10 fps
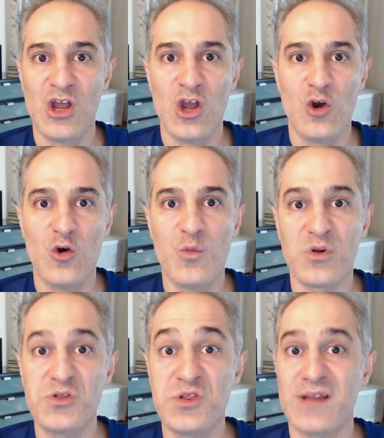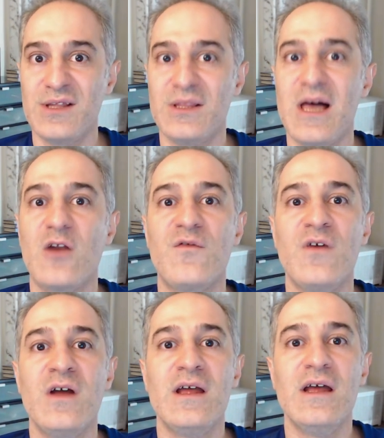who projects a lot of
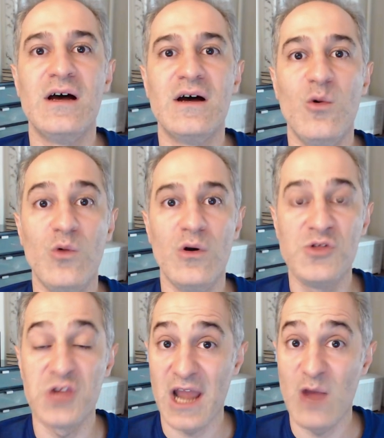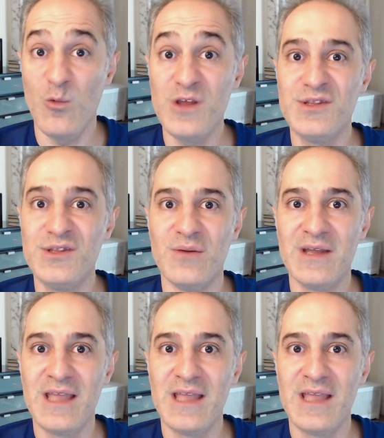uh, Jedi wisdom.